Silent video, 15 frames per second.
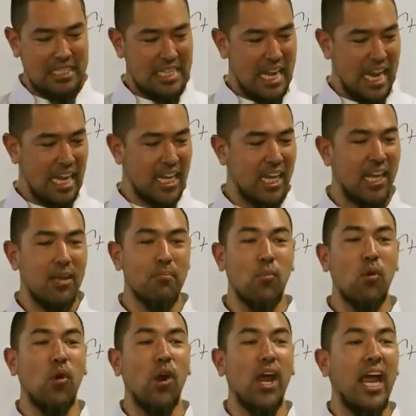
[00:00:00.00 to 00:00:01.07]
Take in
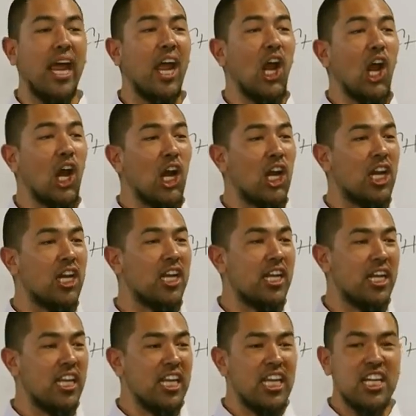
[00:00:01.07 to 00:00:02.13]
more air,
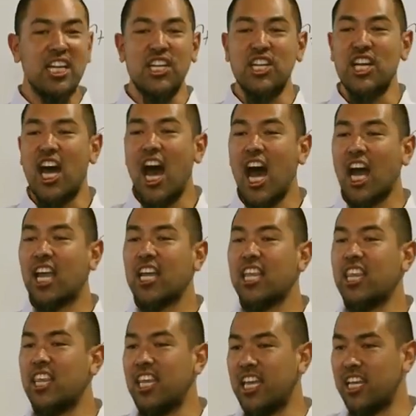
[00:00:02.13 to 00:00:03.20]
knock
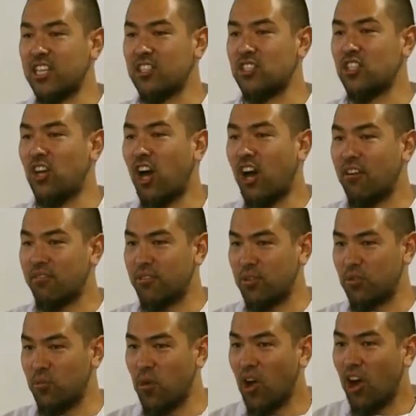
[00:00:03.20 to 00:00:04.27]
things off
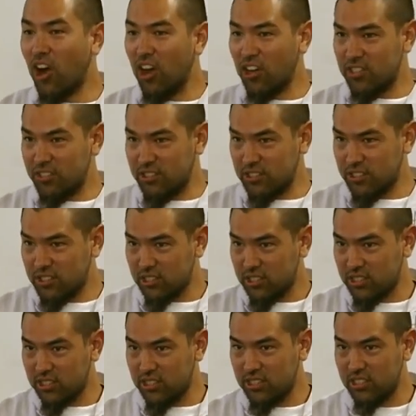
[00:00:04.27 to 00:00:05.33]
the
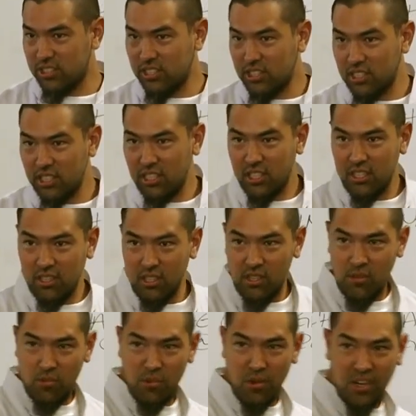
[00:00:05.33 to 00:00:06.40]
walls.
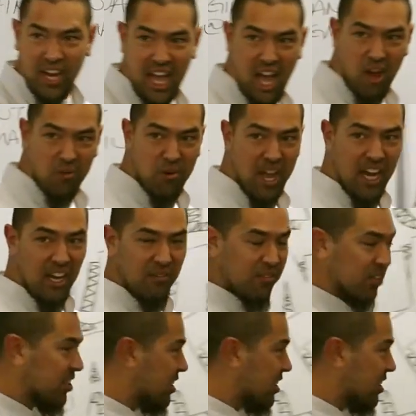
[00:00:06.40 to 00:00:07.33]
We're now ready for